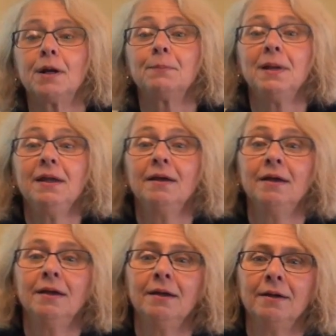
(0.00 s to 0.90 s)
Pardon me? I
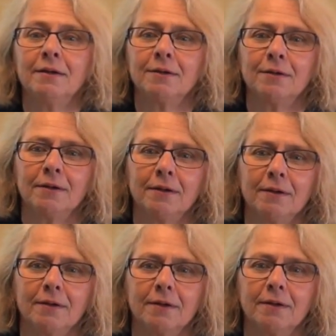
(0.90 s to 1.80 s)
think it relates
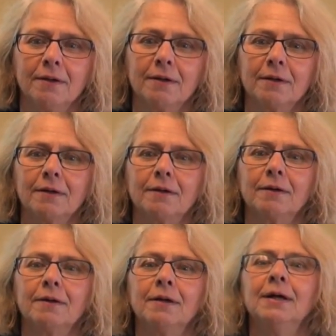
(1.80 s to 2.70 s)
to math as
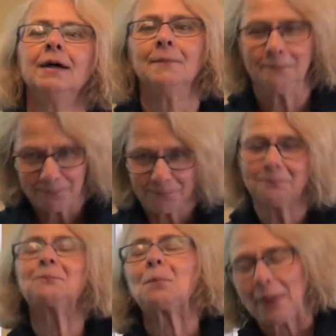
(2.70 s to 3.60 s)
well.
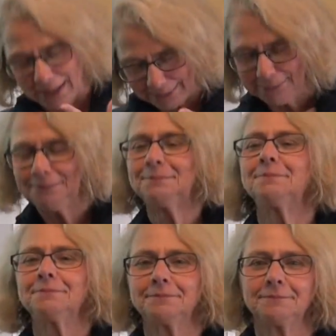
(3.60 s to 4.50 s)
Center,
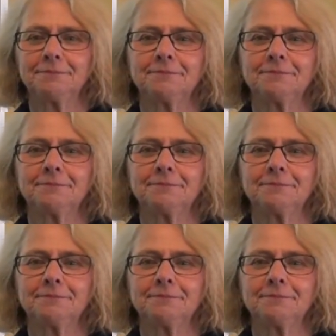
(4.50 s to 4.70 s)
apex,